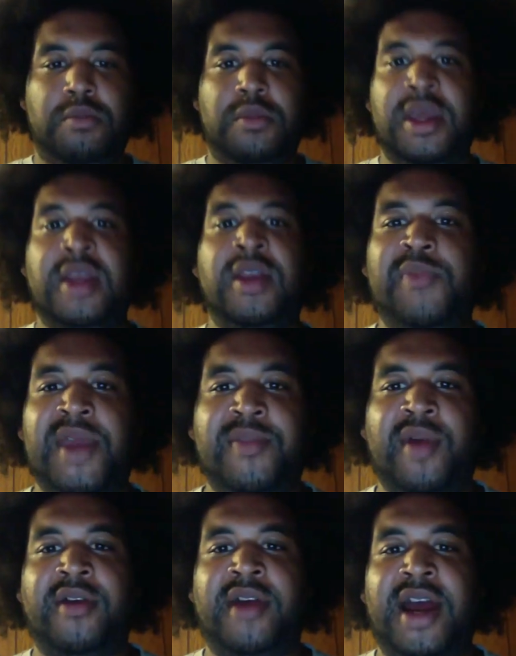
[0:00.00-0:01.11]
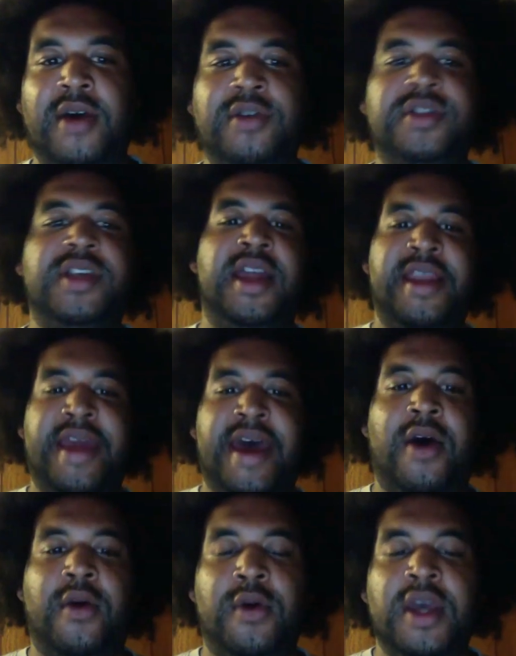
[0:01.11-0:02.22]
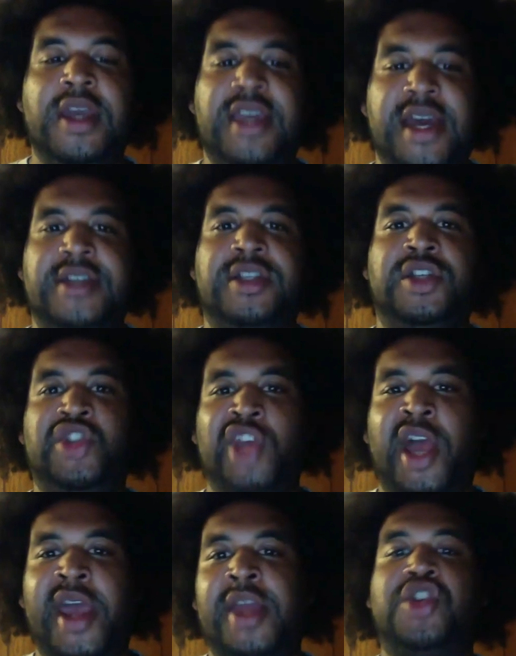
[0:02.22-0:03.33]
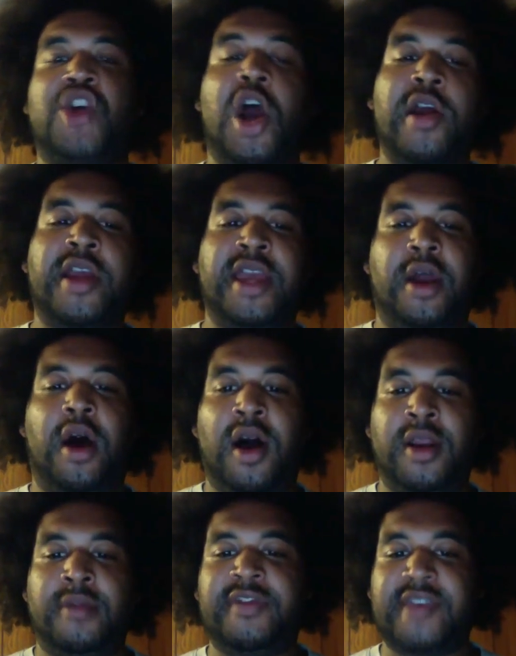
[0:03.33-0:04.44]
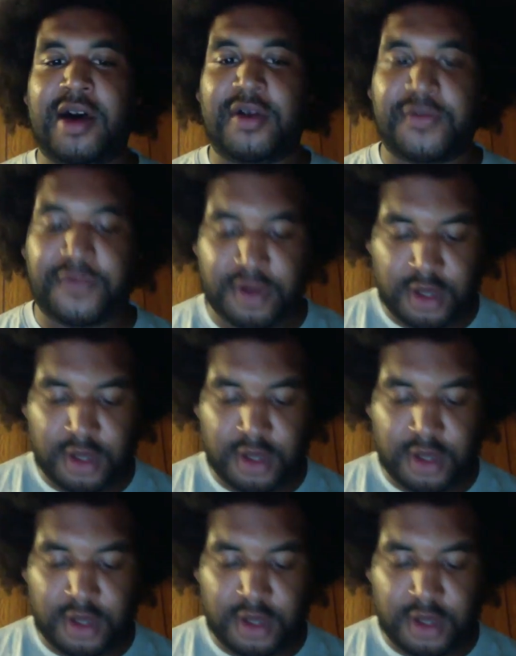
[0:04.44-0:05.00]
in the Big Brother house, and now he has a giant target on himself.